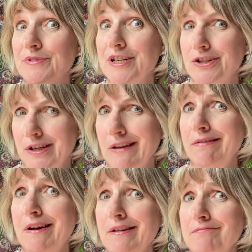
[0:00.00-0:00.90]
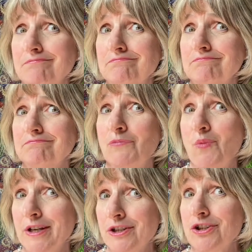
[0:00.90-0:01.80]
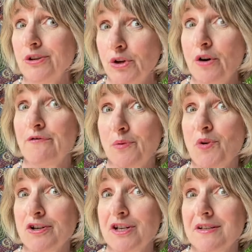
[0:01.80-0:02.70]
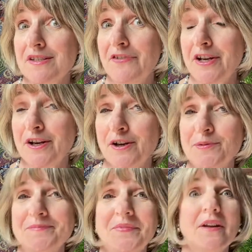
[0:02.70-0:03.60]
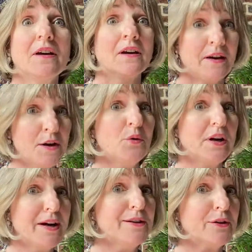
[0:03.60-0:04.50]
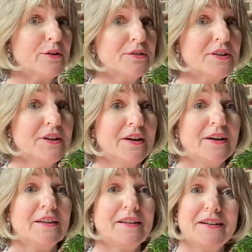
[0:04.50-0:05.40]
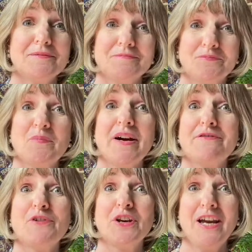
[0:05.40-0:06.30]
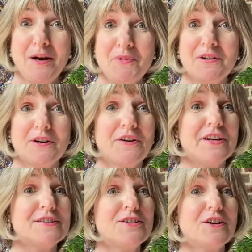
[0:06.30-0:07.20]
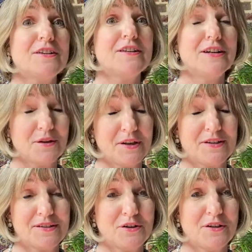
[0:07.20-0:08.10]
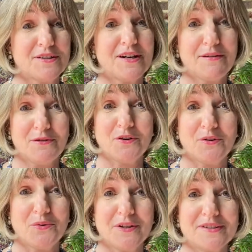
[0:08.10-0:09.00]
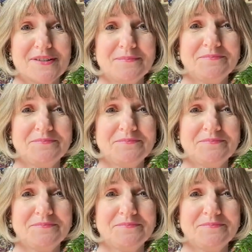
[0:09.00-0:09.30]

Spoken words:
did you get that? What did you learn from watching this video? I know what I learned, that my vocabulary is not nearly as good as I thought it was.